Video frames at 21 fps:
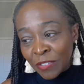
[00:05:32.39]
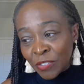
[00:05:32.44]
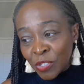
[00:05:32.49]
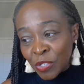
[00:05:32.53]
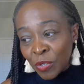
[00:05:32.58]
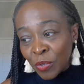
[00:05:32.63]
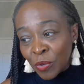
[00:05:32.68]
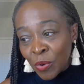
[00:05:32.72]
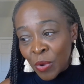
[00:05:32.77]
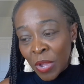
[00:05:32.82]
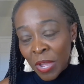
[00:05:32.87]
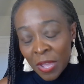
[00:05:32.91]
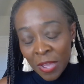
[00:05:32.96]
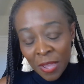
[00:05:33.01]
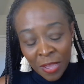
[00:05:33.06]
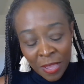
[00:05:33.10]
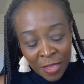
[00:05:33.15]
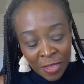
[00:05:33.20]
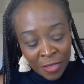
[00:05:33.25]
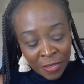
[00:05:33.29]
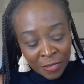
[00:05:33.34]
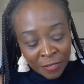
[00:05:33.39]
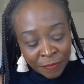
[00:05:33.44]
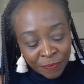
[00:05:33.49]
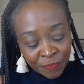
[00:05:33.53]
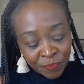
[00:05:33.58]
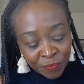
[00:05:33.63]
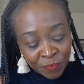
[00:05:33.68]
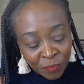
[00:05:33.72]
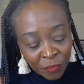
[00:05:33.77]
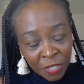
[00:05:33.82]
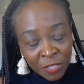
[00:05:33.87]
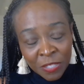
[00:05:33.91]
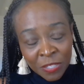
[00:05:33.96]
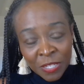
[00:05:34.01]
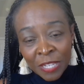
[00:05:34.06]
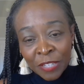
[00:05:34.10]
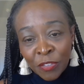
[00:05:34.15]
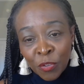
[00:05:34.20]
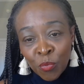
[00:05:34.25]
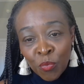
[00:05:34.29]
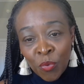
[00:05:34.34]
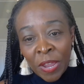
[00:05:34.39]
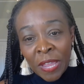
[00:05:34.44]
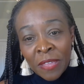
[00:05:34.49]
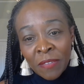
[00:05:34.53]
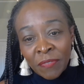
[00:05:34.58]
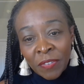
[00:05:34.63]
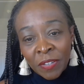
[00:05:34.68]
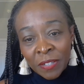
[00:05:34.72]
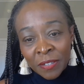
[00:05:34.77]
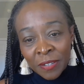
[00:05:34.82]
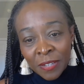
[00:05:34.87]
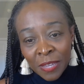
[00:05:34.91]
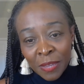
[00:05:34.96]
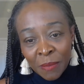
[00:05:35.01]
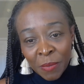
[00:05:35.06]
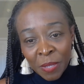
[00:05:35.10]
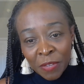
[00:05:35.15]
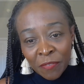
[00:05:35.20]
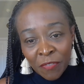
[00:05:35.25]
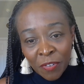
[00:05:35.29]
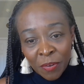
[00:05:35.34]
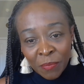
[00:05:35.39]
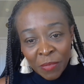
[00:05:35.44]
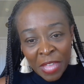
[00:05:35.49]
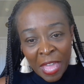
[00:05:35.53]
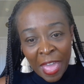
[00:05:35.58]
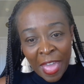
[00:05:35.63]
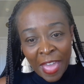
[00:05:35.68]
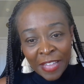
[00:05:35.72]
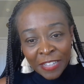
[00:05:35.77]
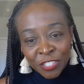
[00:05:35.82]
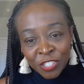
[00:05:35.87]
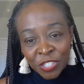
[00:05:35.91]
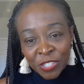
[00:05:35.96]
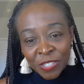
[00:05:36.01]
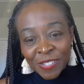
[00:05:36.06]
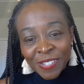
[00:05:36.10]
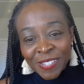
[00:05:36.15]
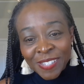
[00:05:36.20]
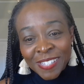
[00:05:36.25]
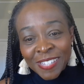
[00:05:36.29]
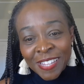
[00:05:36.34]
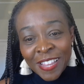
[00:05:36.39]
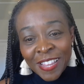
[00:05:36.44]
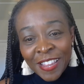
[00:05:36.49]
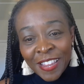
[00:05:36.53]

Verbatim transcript: So um, it's like the raven coming from the ashes,